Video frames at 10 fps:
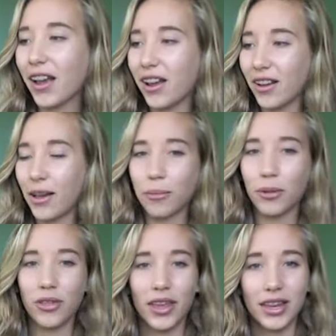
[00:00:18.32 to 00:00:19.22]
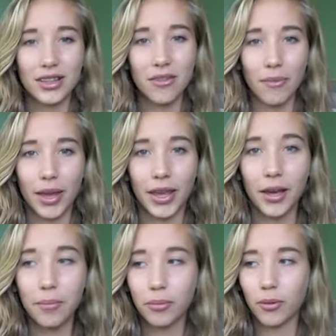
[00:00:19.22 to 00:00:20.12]
I got a couple things of
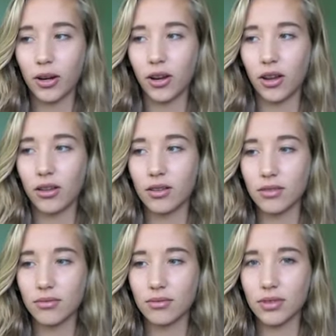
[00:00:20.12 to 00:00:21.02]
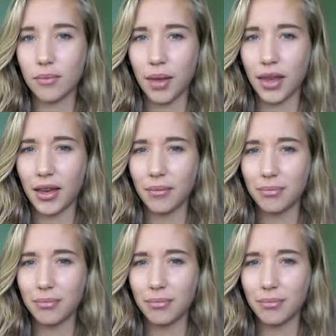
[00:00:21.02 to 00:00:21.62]
makeup, or I got some makeup.